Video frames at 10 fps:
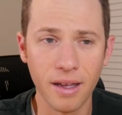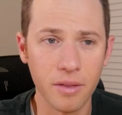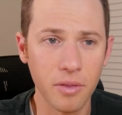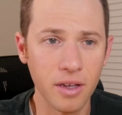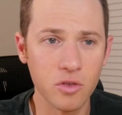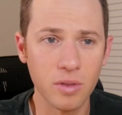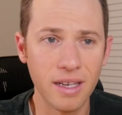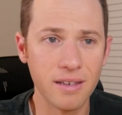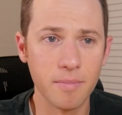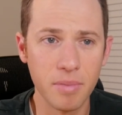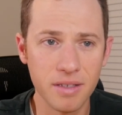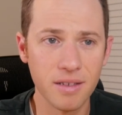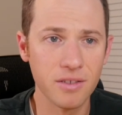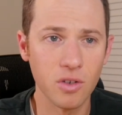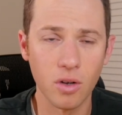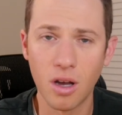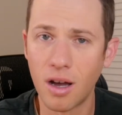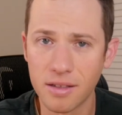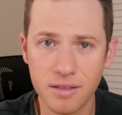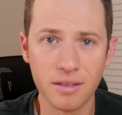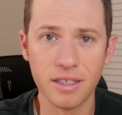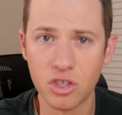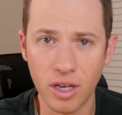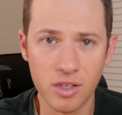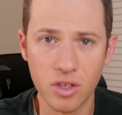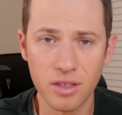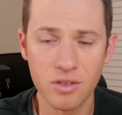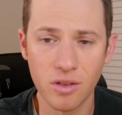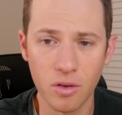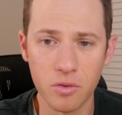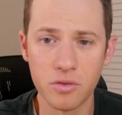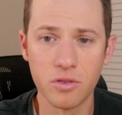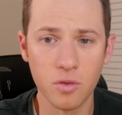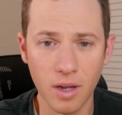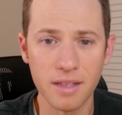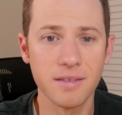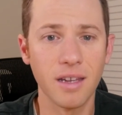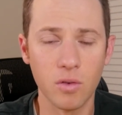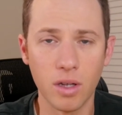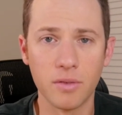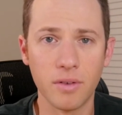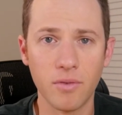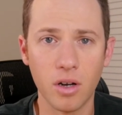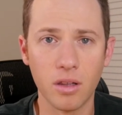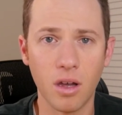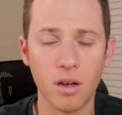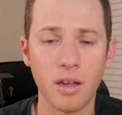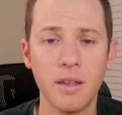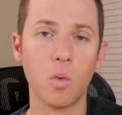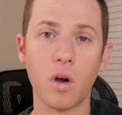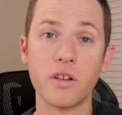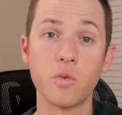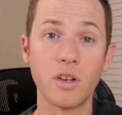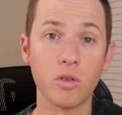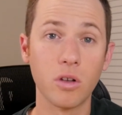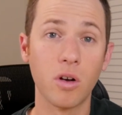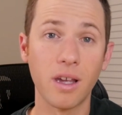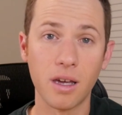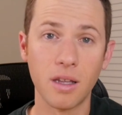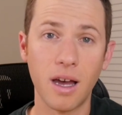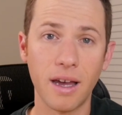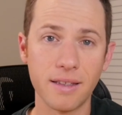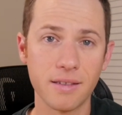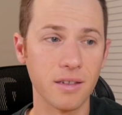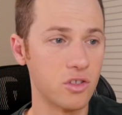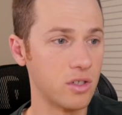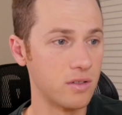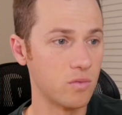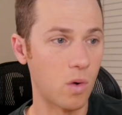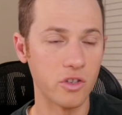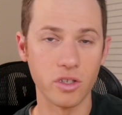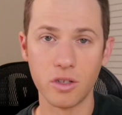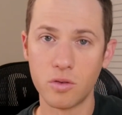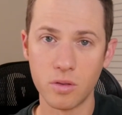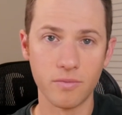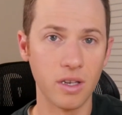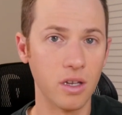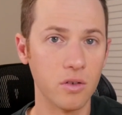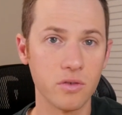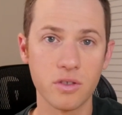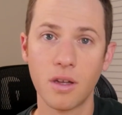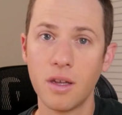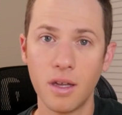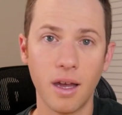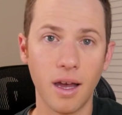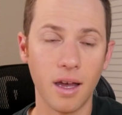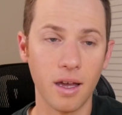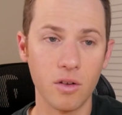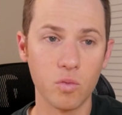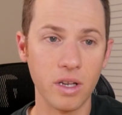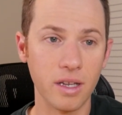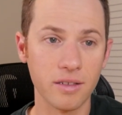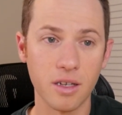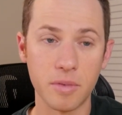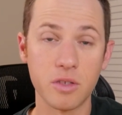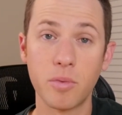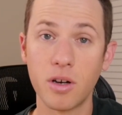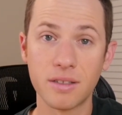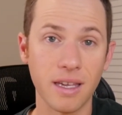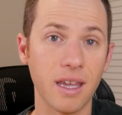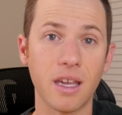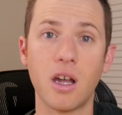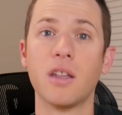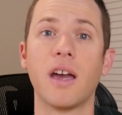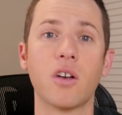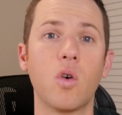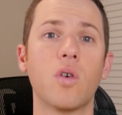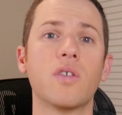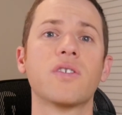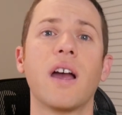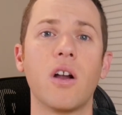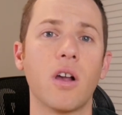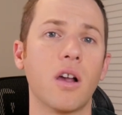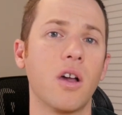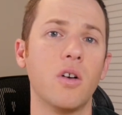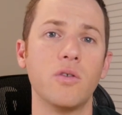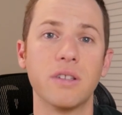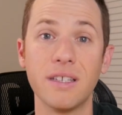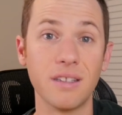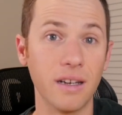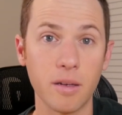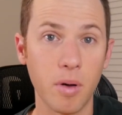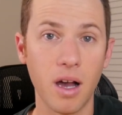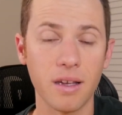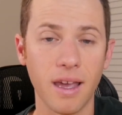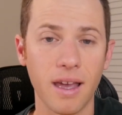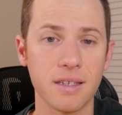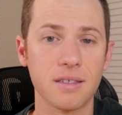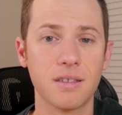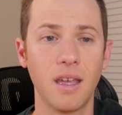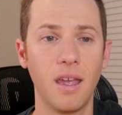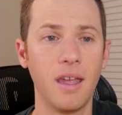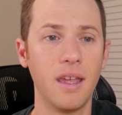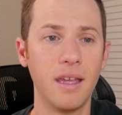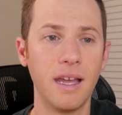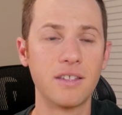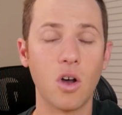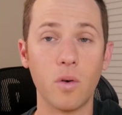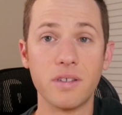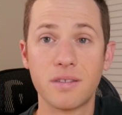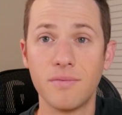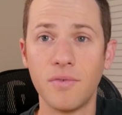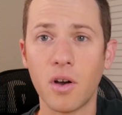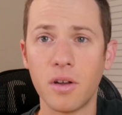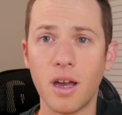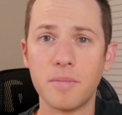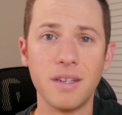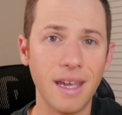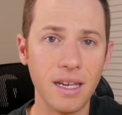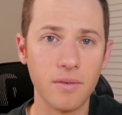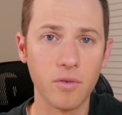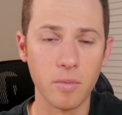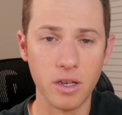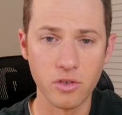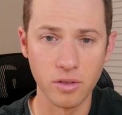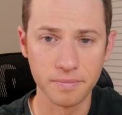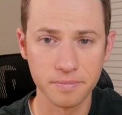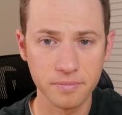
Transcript: Things related to business are constantly changing, so those do not stay relevant very long. Whereas when you're learning online, such as watching YouTube videos, reading somebody's book, taking an online course, hiring a coach, listening to podcasts, it's always very up-to-date information.